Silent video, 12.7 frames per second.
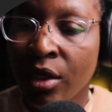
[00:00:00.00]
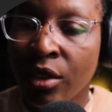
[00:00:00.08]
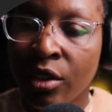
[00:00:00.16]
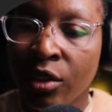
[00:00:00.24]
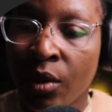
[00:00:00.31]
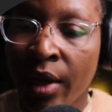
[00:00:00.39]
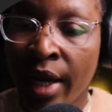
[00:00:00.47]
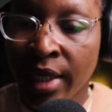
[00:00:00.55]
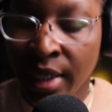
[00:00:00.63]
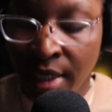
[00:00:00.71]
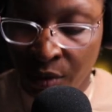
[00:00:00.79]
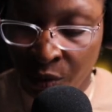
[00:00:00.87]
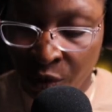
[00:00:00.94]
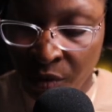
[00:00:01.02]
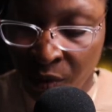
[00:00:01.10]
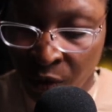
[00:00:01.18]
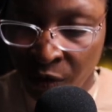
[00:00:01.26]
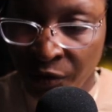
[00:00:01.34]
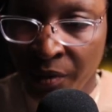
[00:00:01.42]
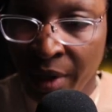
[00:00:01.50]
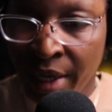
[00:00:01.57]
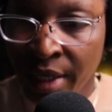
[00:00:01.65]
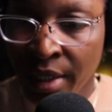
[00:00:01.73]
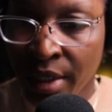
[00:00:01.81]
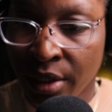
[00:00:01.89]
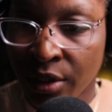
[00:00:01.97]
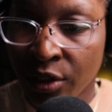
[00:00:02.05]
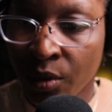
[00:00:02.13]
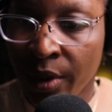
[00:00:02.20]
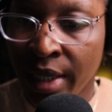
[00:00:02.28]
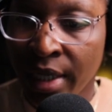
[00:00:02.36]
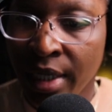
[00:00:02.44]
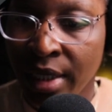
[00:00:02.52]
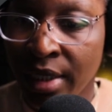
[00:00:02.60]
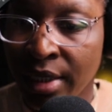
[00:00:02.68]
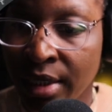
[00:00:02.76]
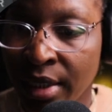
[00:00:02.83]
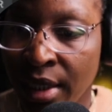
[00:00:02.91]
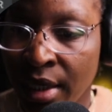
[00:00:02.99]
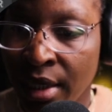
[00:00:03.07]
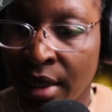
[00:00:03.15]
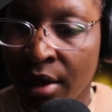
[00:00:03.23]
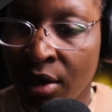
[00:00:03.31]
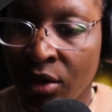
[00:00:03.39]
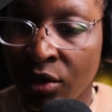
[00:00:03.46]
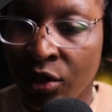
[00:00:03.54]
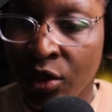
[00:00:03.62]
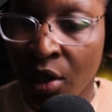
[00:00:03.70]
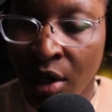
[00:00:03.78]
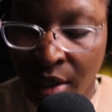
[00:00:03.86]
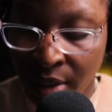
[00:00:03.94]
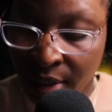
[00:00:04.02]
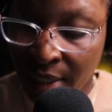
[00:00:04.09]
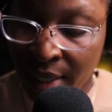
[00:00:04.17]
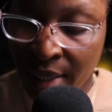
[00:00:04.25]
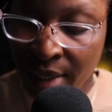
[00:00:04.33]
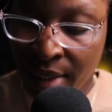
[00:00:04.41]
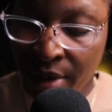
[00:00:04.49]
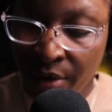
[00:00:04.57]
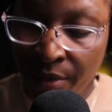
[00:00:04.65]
So I can remove Mike, so I can say John's, and